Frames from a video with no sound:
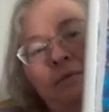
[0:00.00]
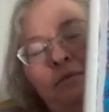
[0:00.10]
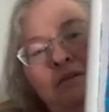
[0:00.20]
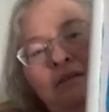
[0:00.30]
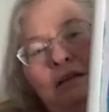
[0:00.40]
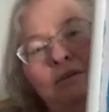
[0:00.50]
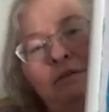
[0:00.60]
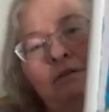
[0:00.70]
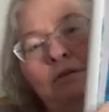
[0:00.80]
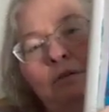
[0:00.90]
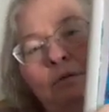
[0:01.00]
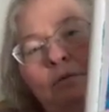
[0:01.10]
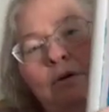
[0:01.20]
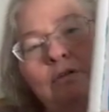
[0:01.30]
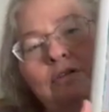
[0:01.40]
Once I do
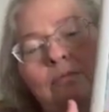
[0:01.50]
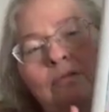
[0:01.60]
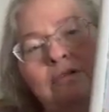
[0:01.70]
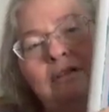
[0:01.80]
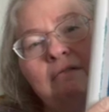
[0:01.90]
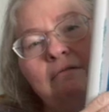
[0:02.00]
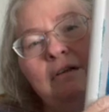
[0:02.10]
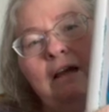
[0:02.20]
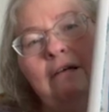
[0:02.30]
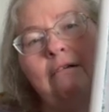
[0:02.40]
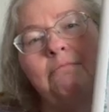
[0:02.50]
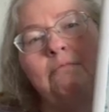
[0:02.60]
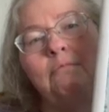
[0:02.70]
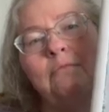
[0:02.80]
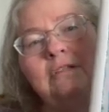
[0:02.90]
1 or 2 more,
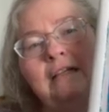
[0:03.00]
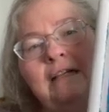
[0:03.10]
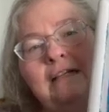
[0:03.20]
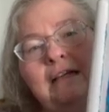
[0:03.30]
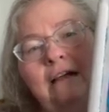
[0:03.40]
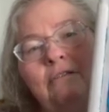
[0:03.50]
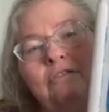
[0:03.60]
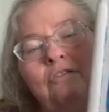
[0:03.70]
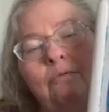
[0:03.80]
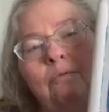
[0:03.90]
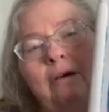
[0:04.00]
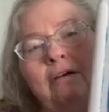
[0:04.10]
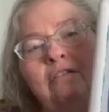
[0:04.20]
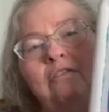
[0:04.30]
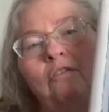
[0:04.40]
once I get down to where
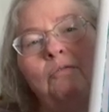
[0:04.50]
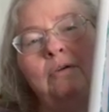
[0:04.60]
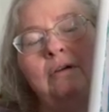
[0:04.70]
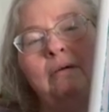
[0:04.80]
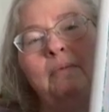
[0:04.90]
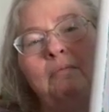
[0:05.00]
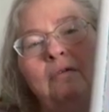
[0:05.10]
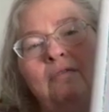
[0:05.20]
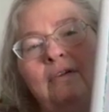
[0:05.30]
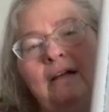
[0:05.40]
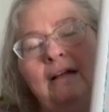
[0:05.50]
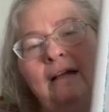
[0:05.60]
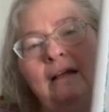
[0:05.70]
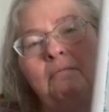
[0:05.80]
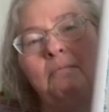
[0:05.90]
it's awkward, I'll be moving it
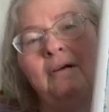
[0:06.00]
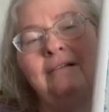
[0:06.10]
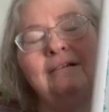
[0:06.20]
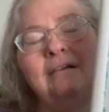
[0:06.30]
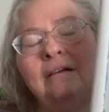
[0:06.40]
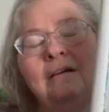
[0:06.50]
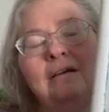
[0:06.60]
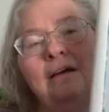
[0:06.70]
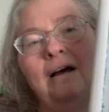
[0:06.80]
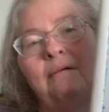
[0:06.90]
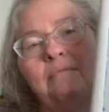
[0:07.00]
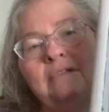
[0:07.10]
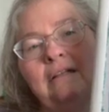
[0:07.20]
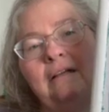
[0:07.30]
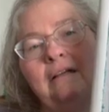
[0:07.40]
again, but I
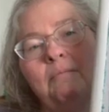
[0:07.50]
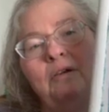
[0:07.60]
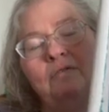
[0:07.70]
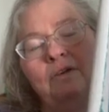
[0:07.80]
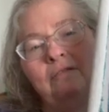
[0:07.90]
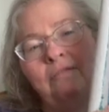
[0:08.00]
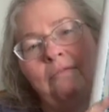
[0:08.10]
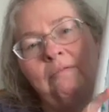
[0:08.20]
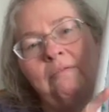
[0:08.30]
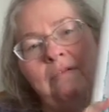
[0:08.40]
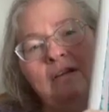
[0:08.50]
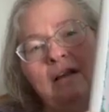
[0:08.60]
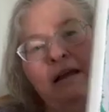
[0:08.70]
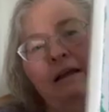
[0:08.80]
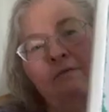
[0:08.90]
wasn't gonna move it
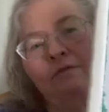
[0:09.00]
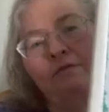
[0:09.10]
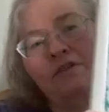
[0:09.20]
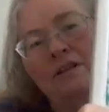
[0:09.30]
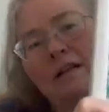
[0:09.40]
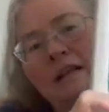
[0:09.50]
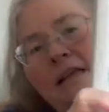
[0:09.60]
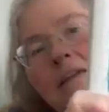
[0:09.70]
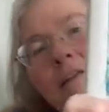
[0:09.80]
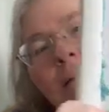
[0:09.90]
today, unfortunately.